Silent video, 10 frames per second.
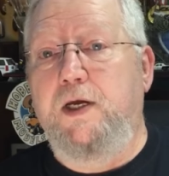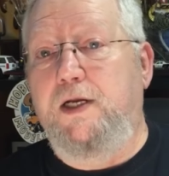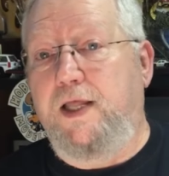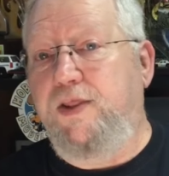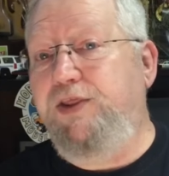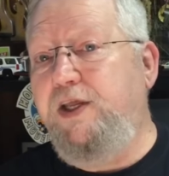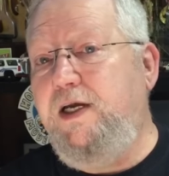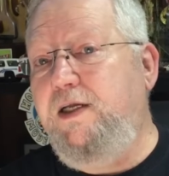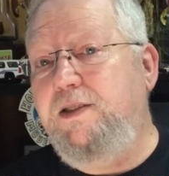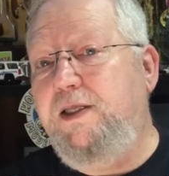Now, the
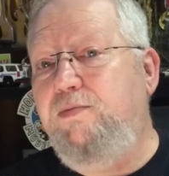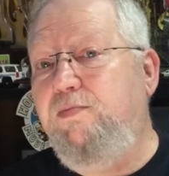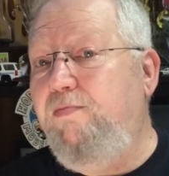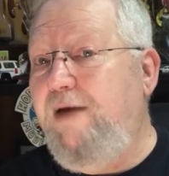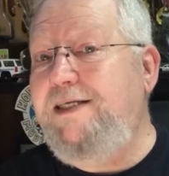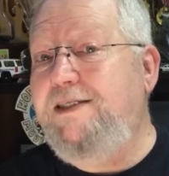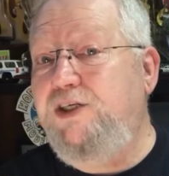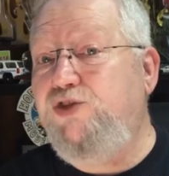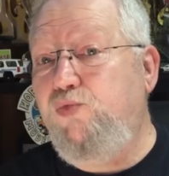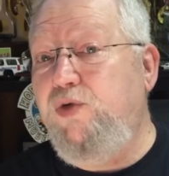thing that made
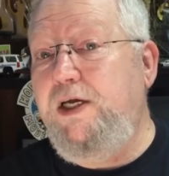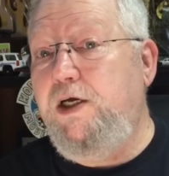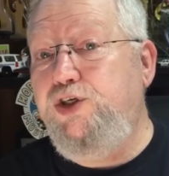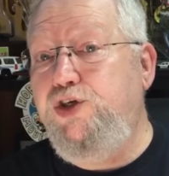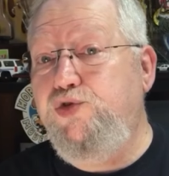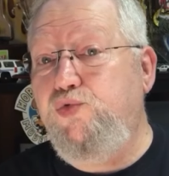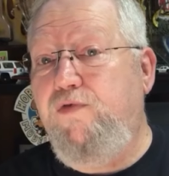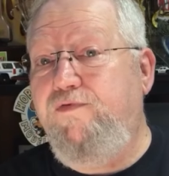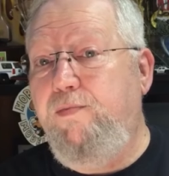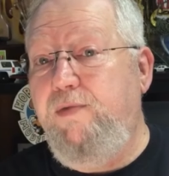this really unusual
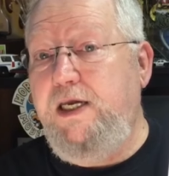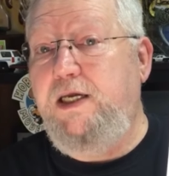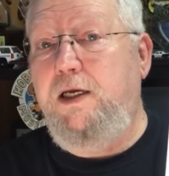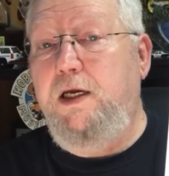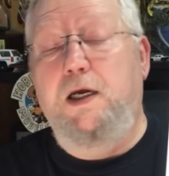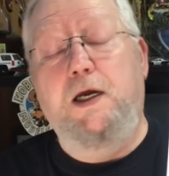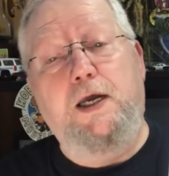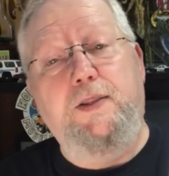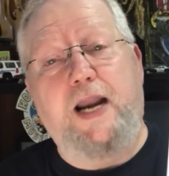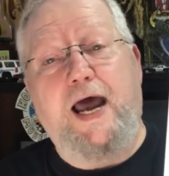for me
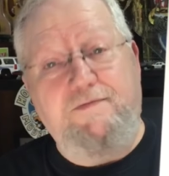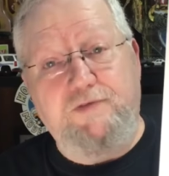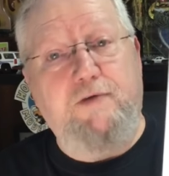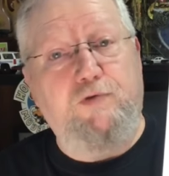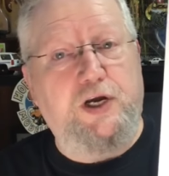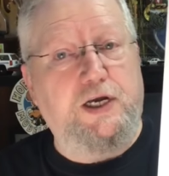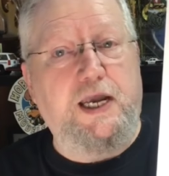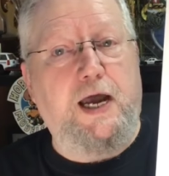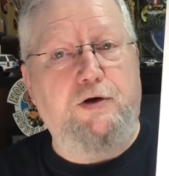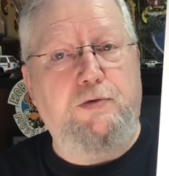that I've never
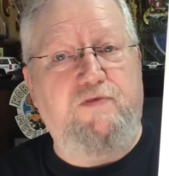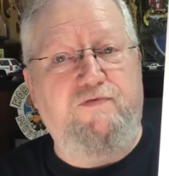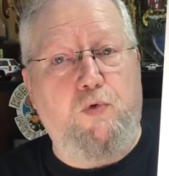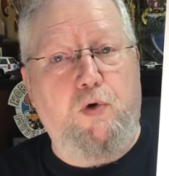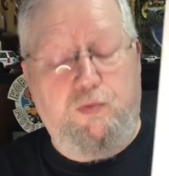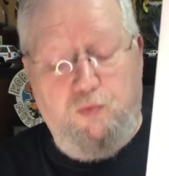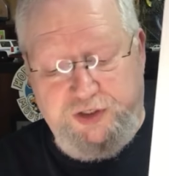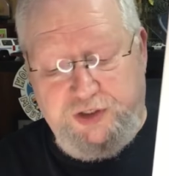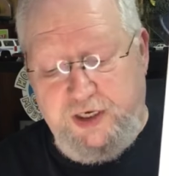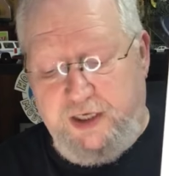encountered before
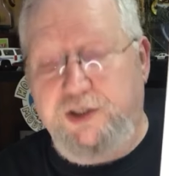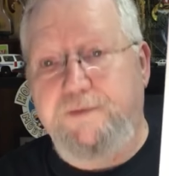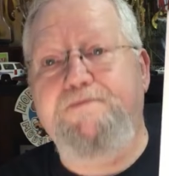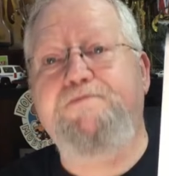was this.